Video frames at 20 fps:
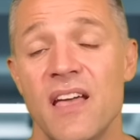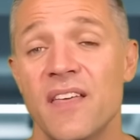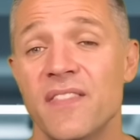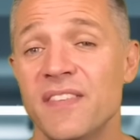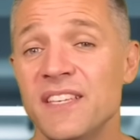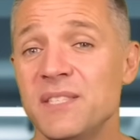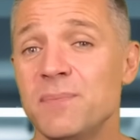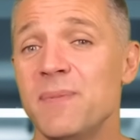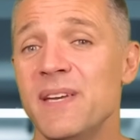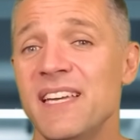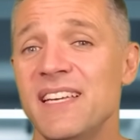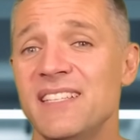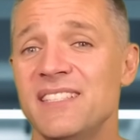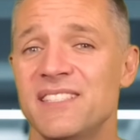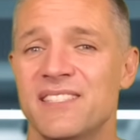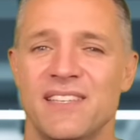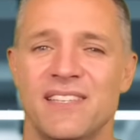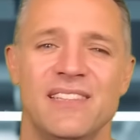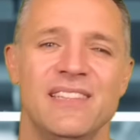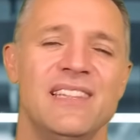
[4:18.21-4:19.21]
This
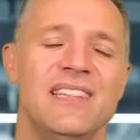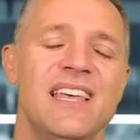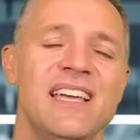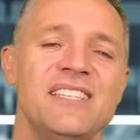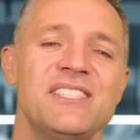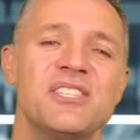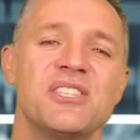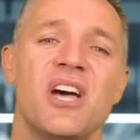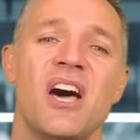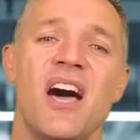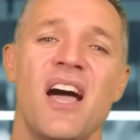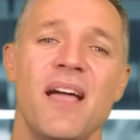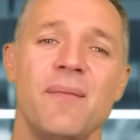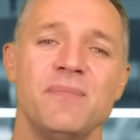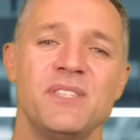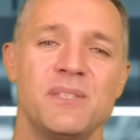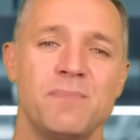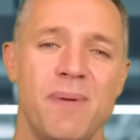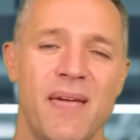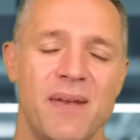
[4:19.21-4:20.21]
means less time
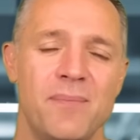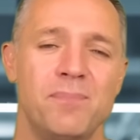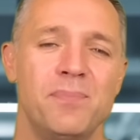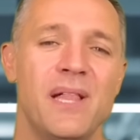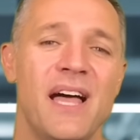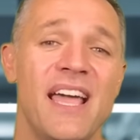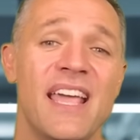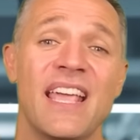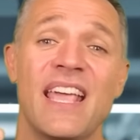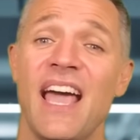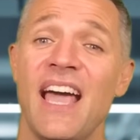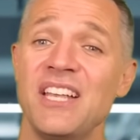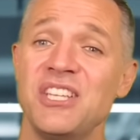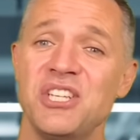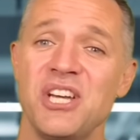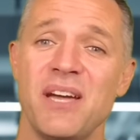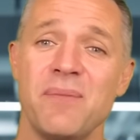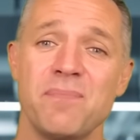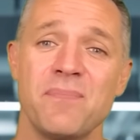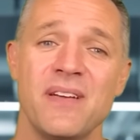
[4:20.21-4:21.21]
spent playing
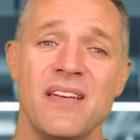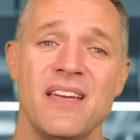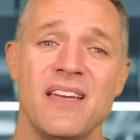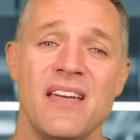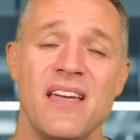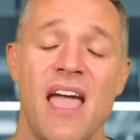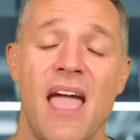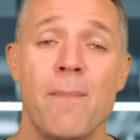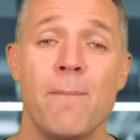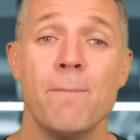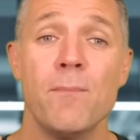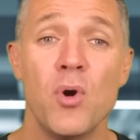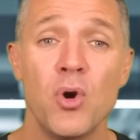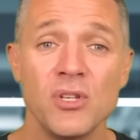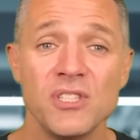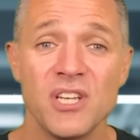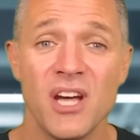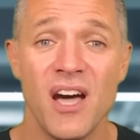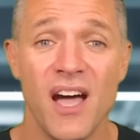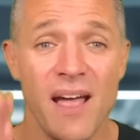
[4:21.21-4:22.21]
catch up and more
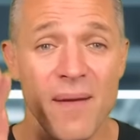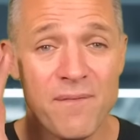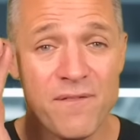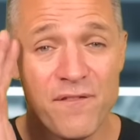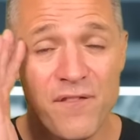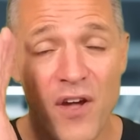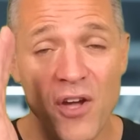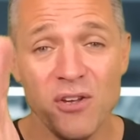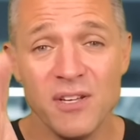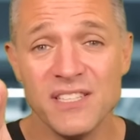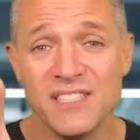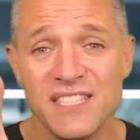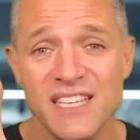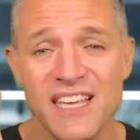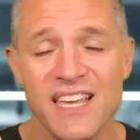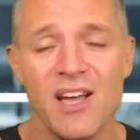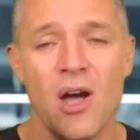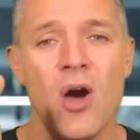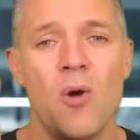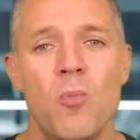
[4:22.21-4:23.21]
time
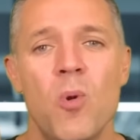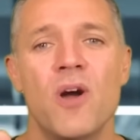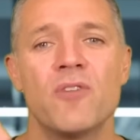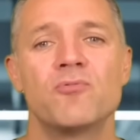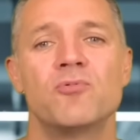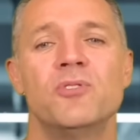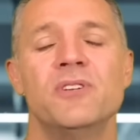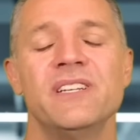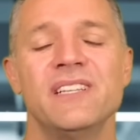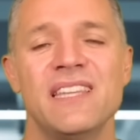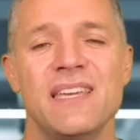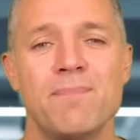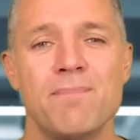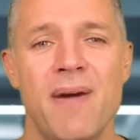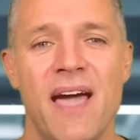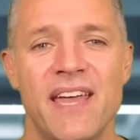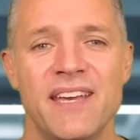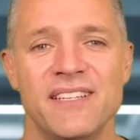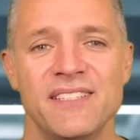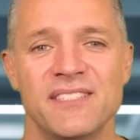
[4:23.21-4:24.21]
focusing on what really
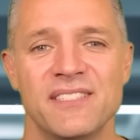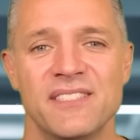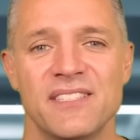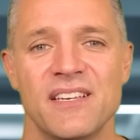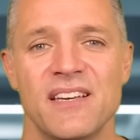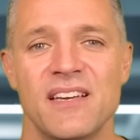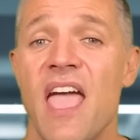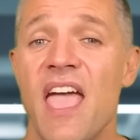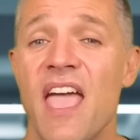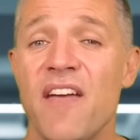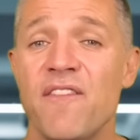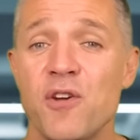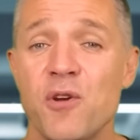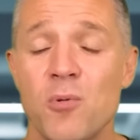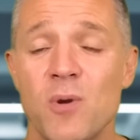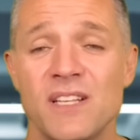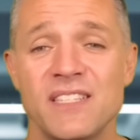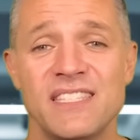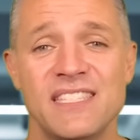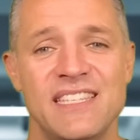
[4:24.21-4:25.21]
matters.
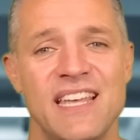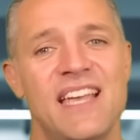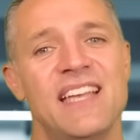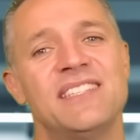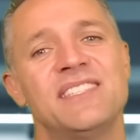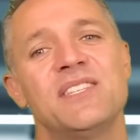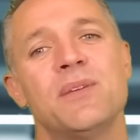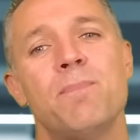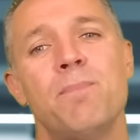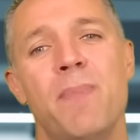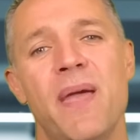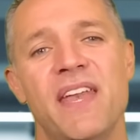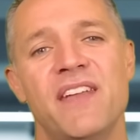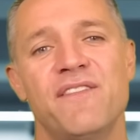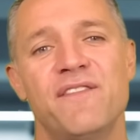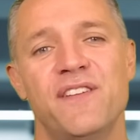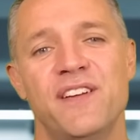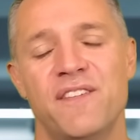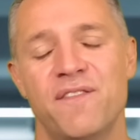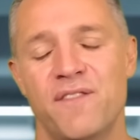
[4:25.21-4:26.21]
Everyone stands to
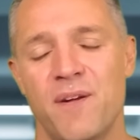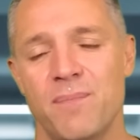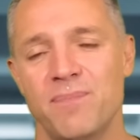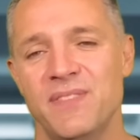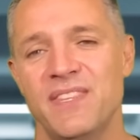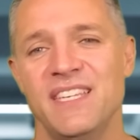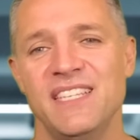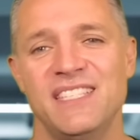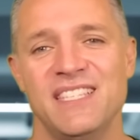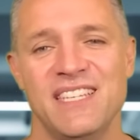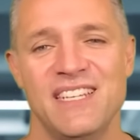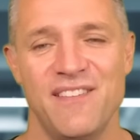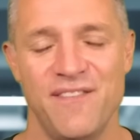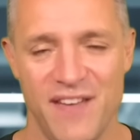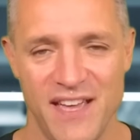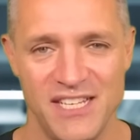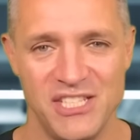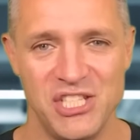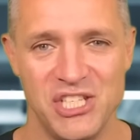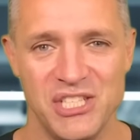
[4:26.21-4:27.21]
benefit from this
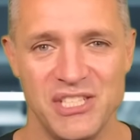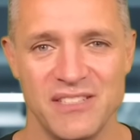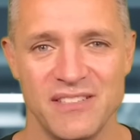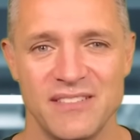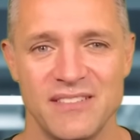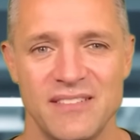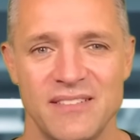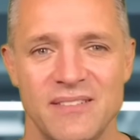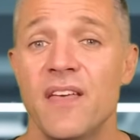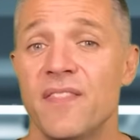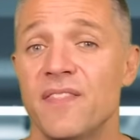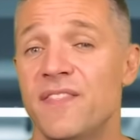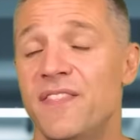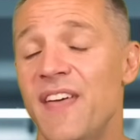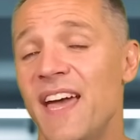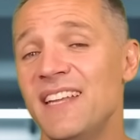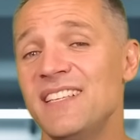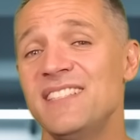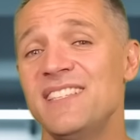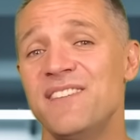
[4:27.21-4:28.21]
innovation.
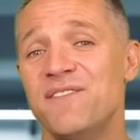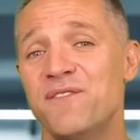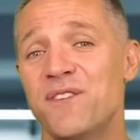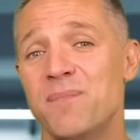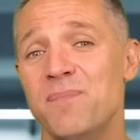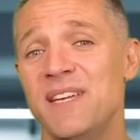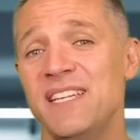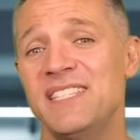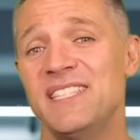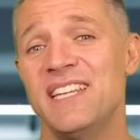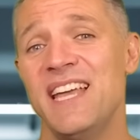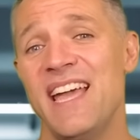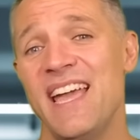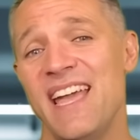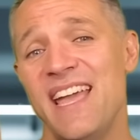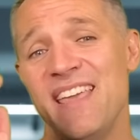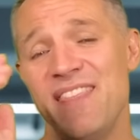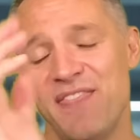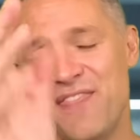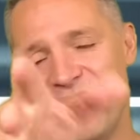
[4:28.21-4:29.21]
That is it from me
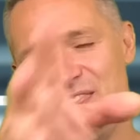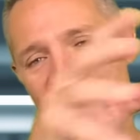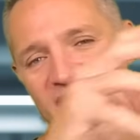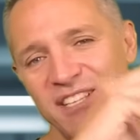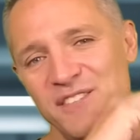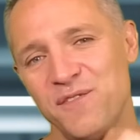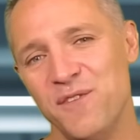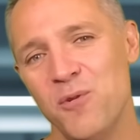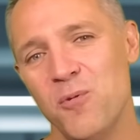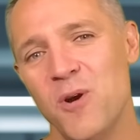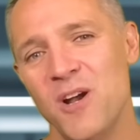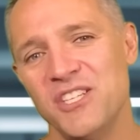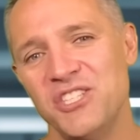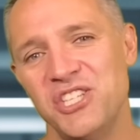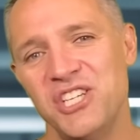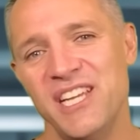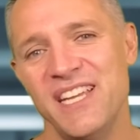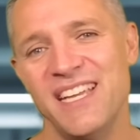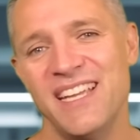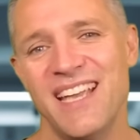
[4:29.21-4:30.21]
today. Thanks for
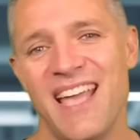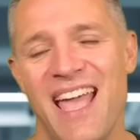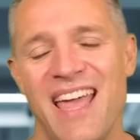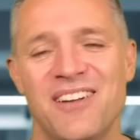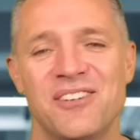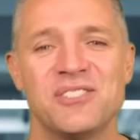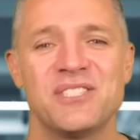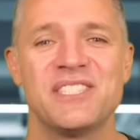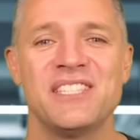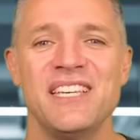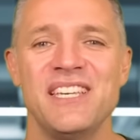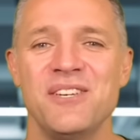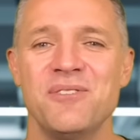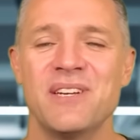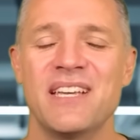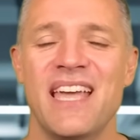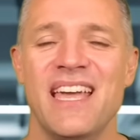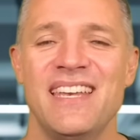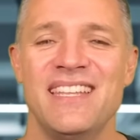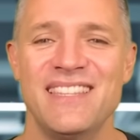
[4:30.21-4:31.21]
watching and I'll see you
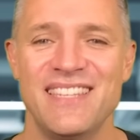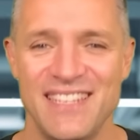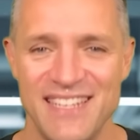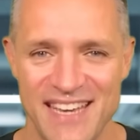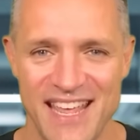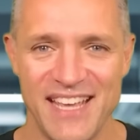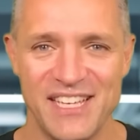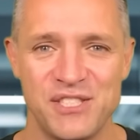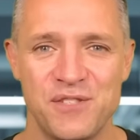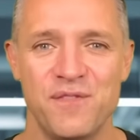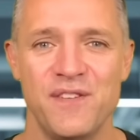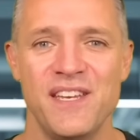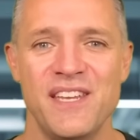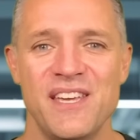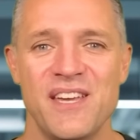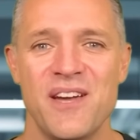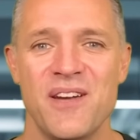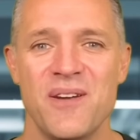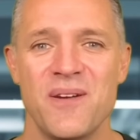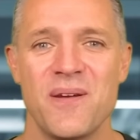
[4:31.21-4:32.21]
again in the next
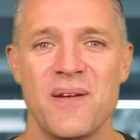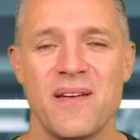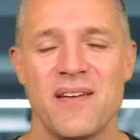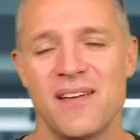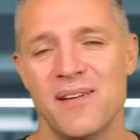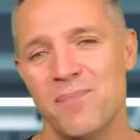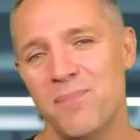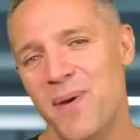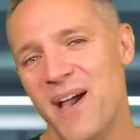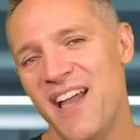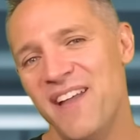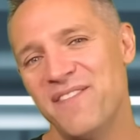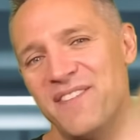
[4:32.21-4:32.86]
video. Bye